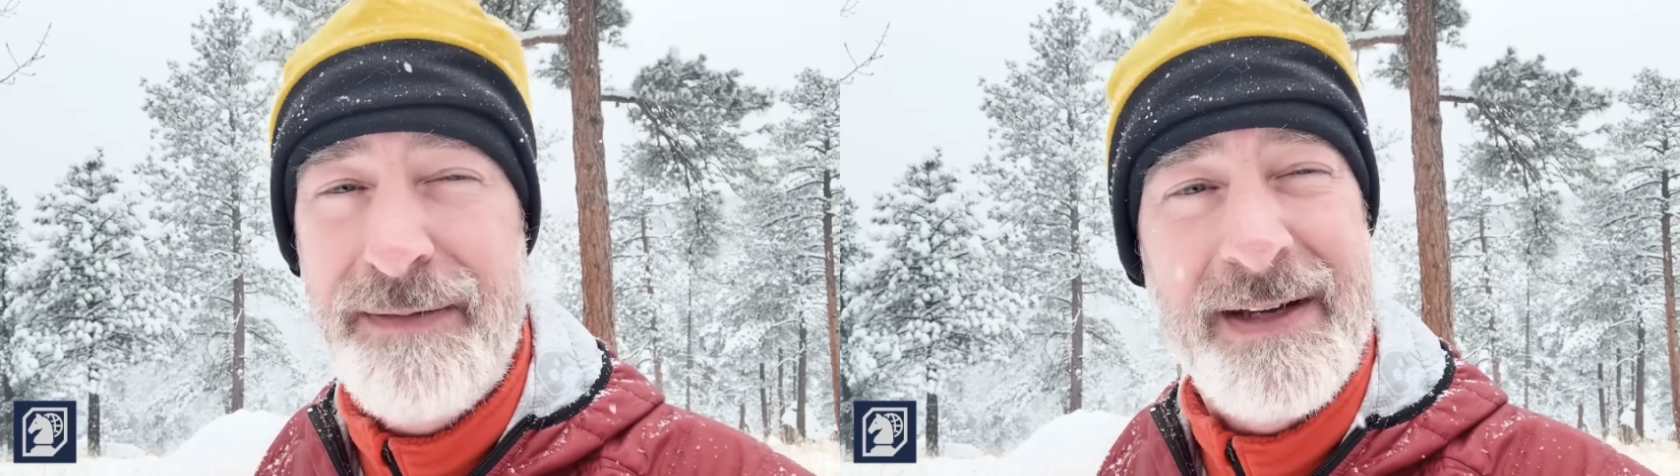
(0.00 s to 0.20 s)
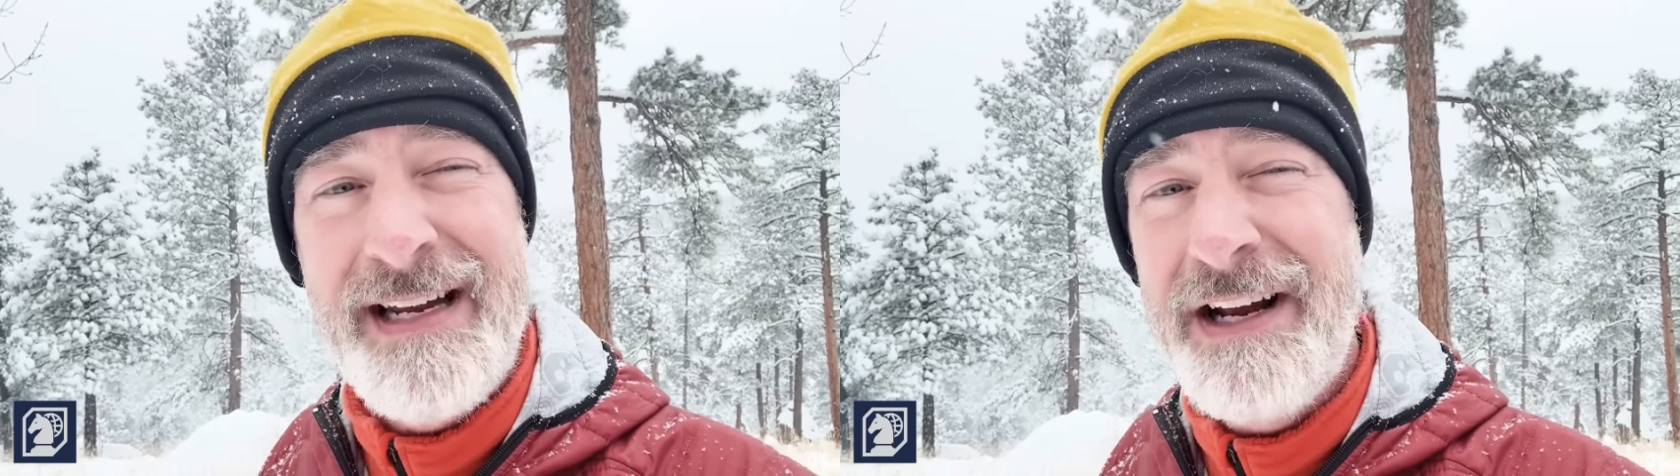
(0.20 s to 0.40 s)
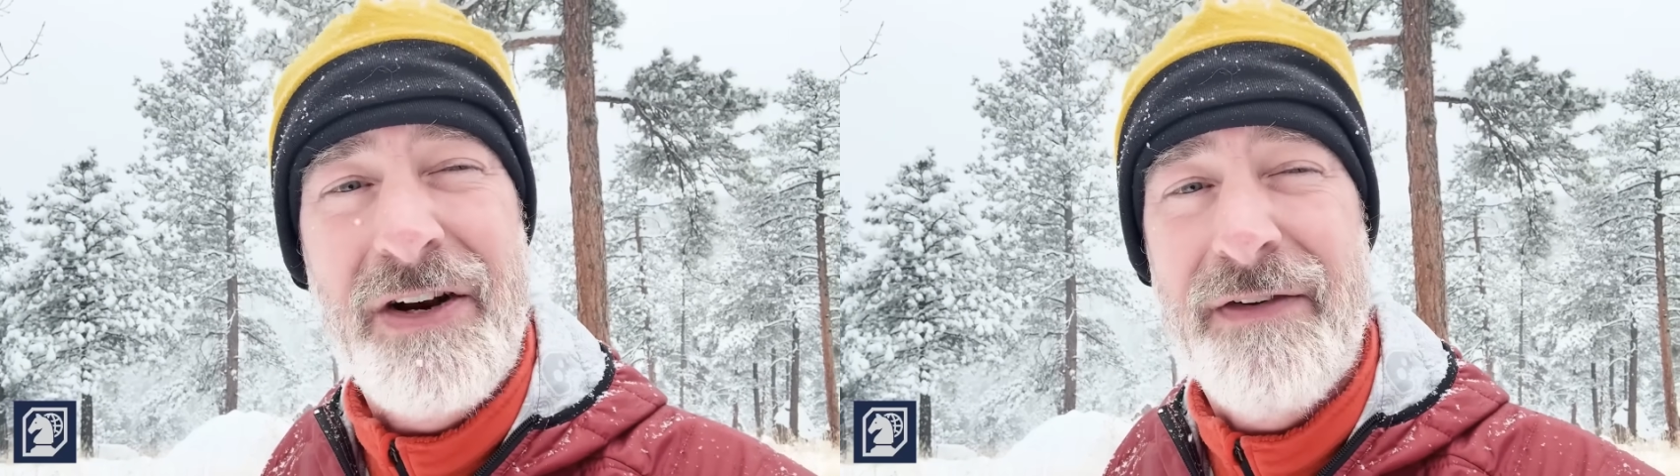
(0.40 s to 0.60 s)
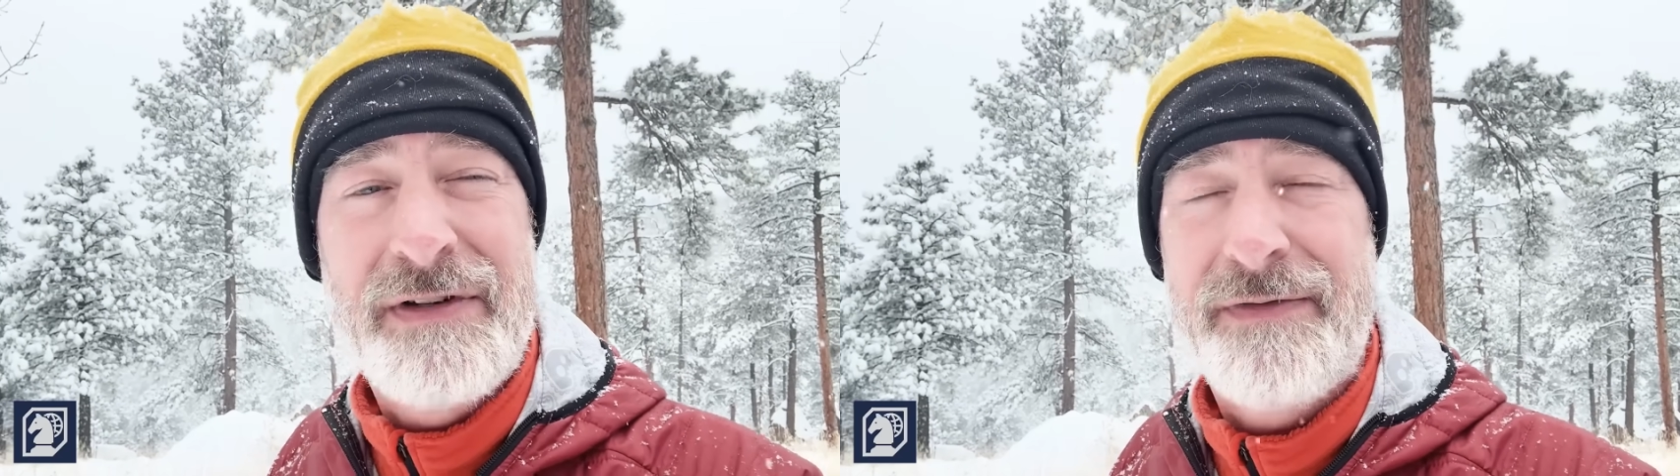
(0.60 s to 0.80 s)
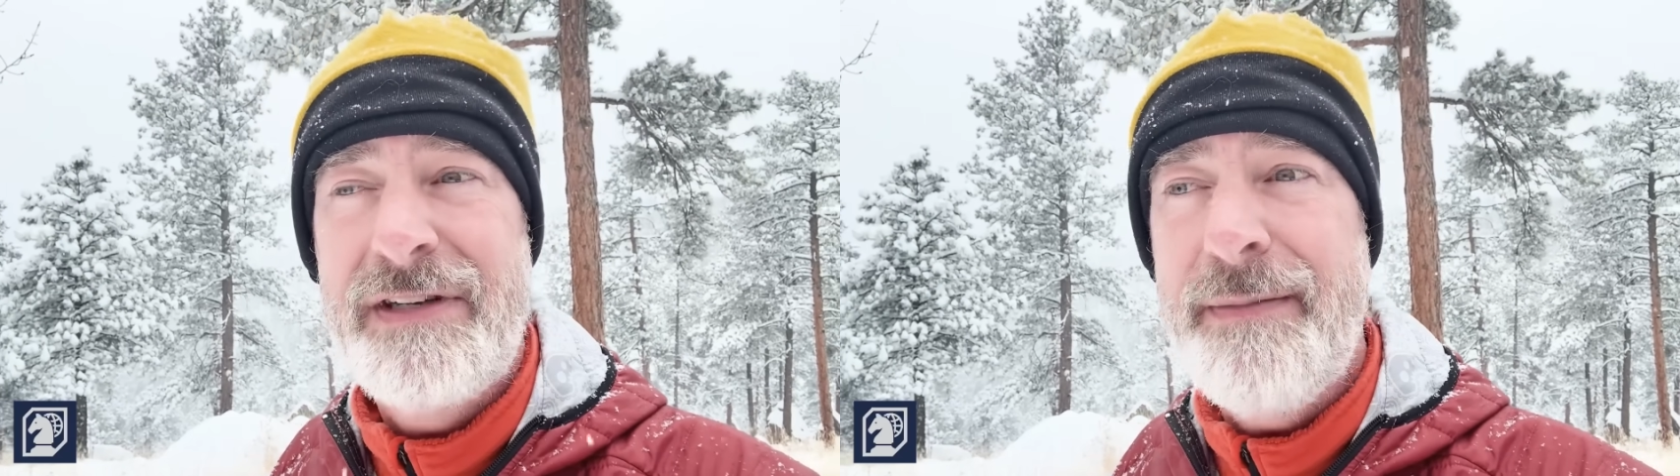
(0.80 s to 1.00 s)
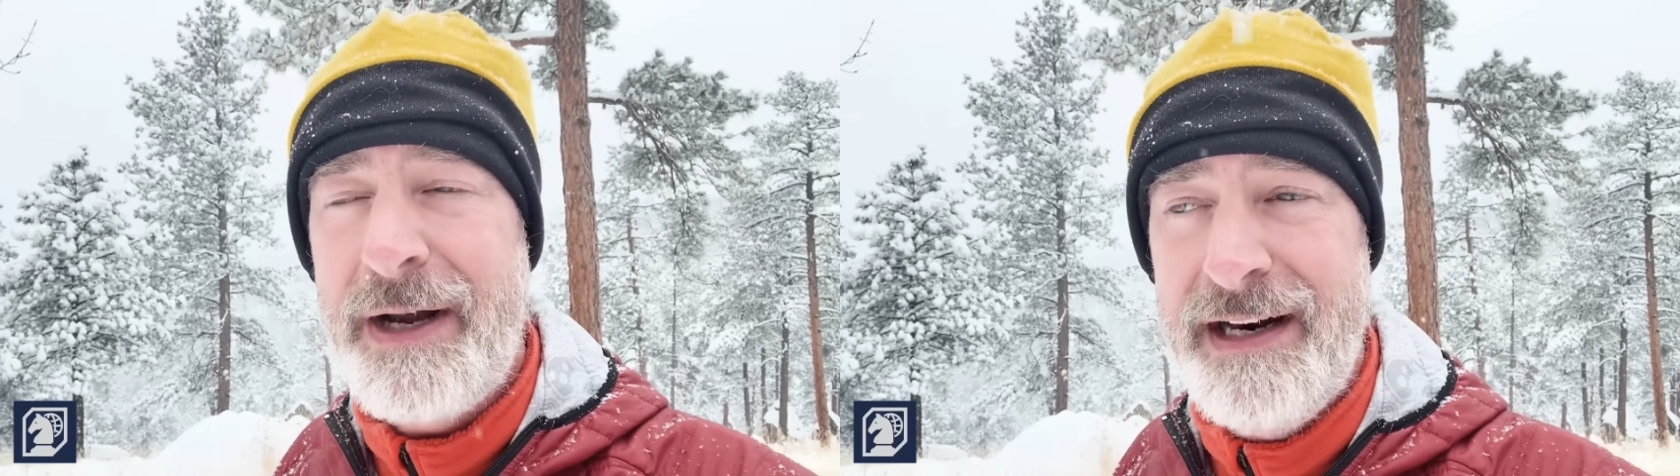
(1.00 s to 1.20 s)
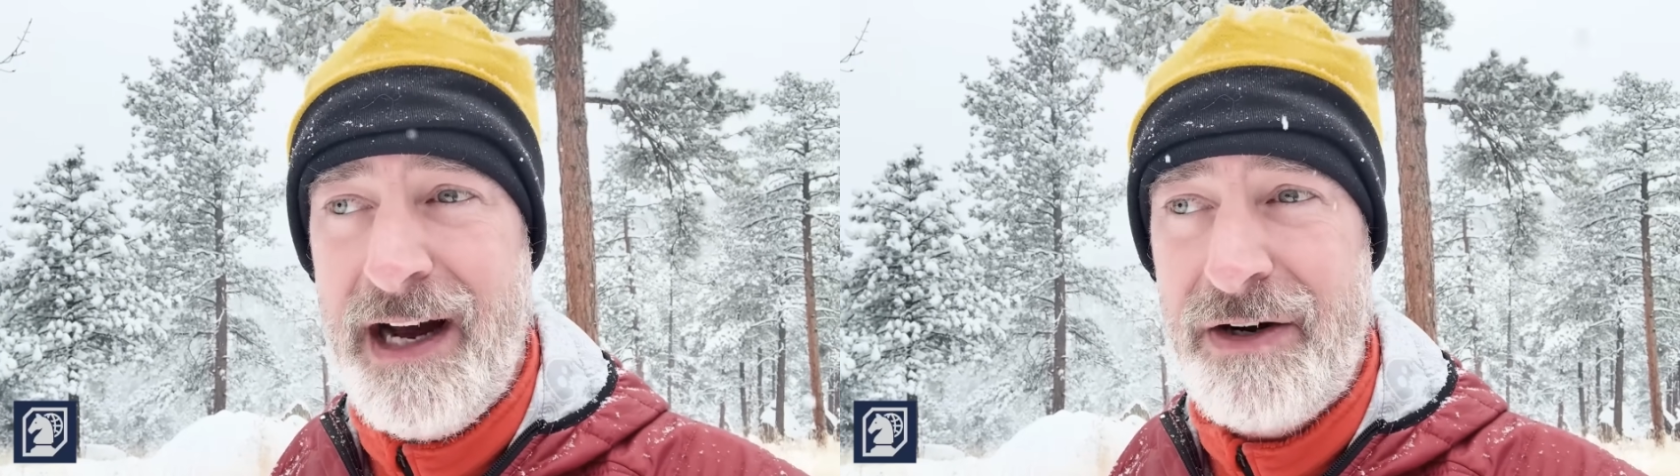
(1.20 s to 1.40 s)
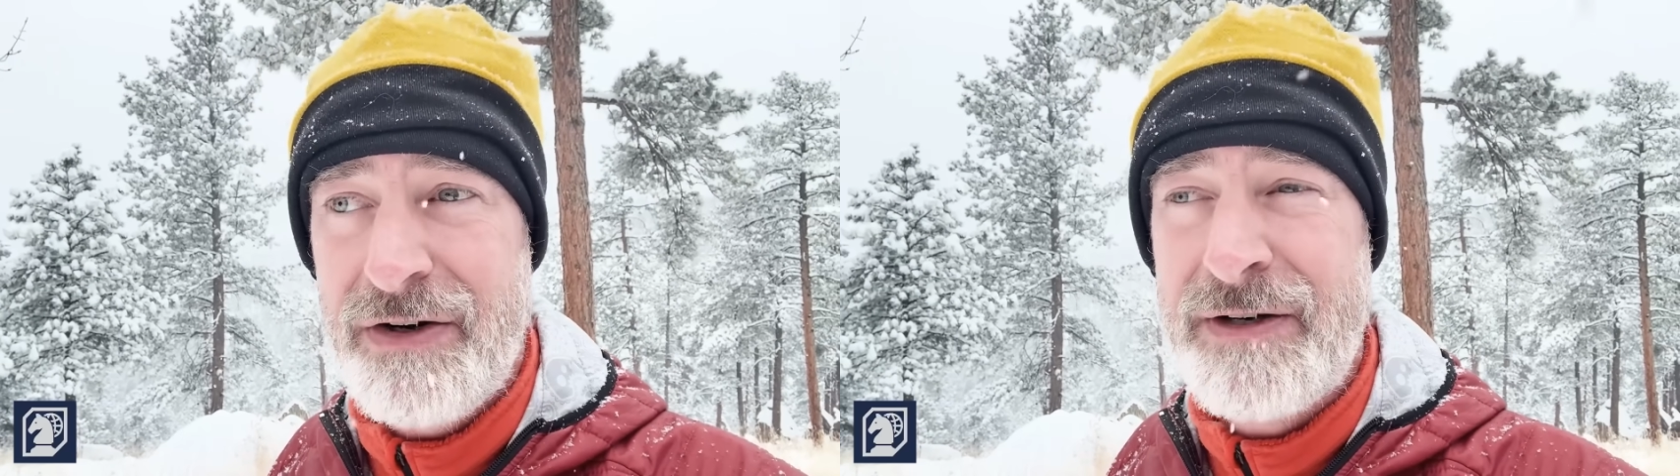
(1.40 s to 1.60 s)
but it's not good enough for
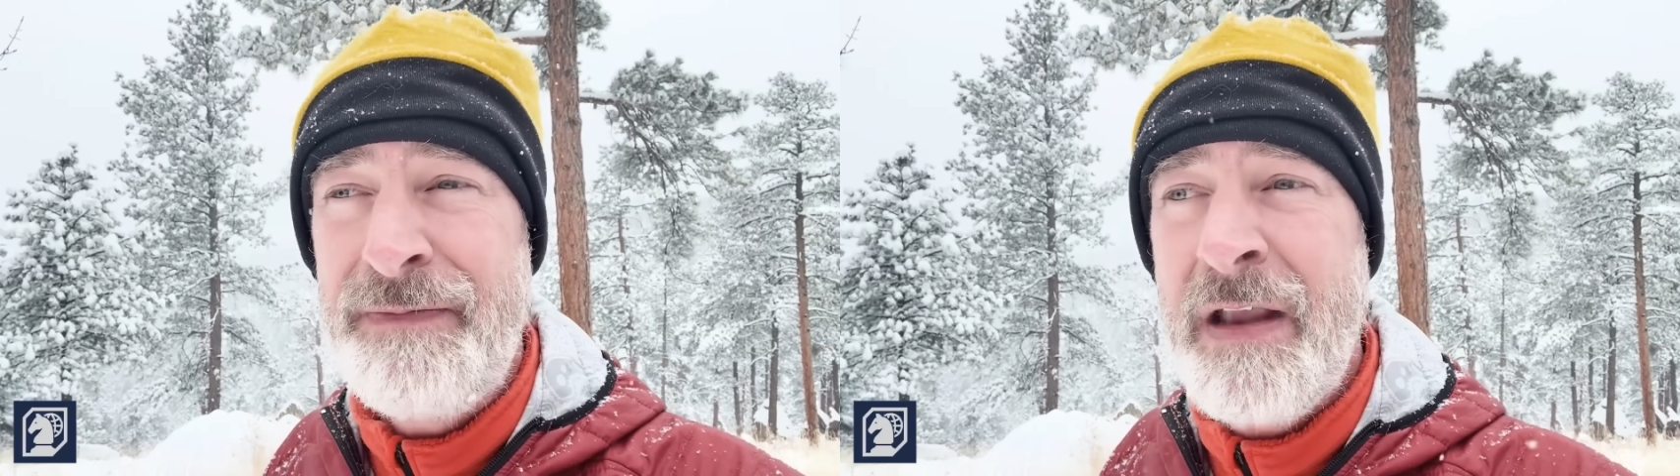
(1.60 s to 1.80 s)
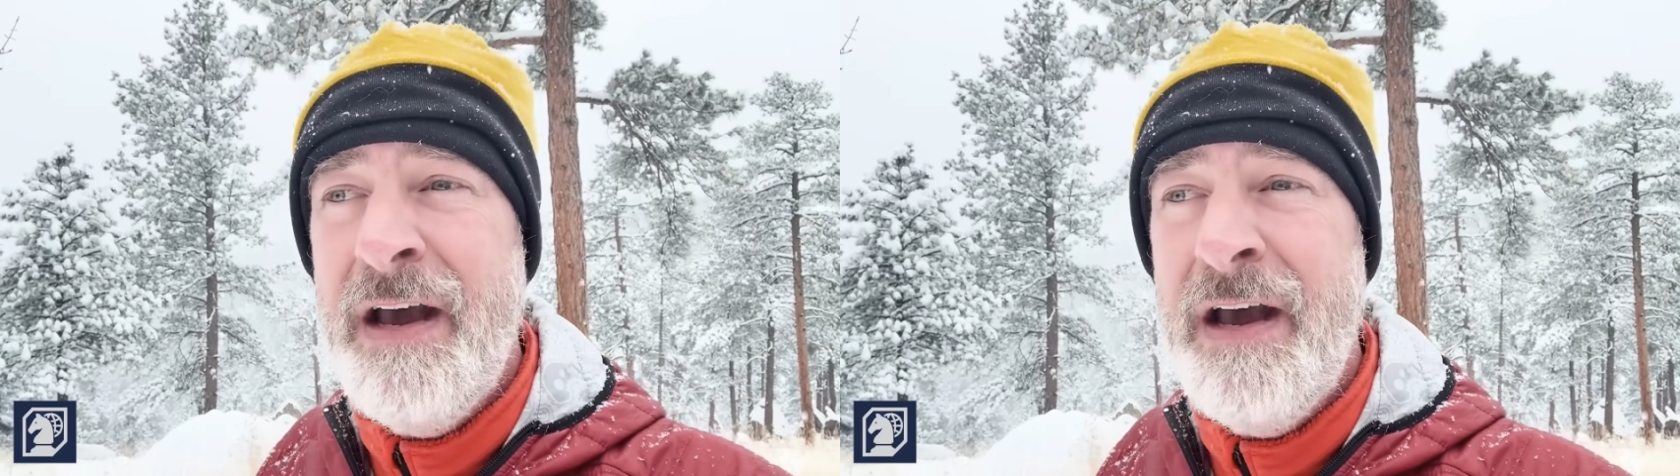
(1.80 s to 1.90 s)
semiconductors.